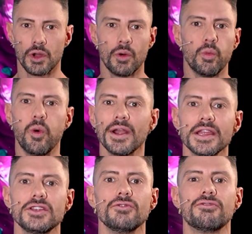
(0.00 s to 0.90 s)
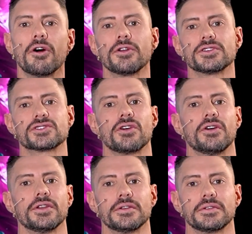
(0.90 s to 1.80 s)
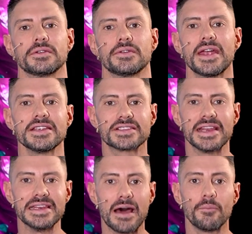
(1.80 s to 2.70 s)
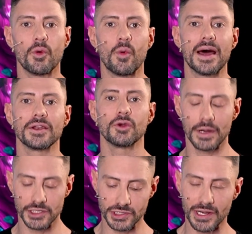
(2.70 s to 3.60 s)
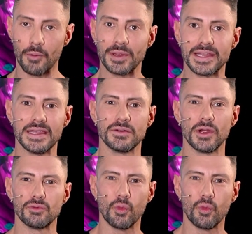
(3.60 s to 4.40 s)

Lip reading: What are you focused on? That is the number one question I'll begin with.